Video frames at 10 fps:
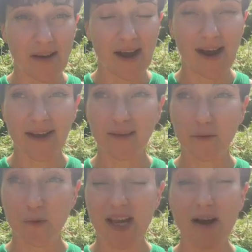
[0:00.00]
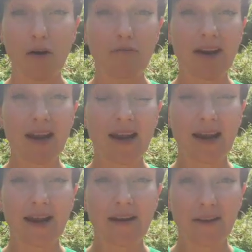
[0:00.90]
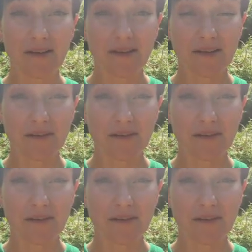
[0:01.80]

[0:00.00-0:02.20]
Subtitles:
and we are relentless.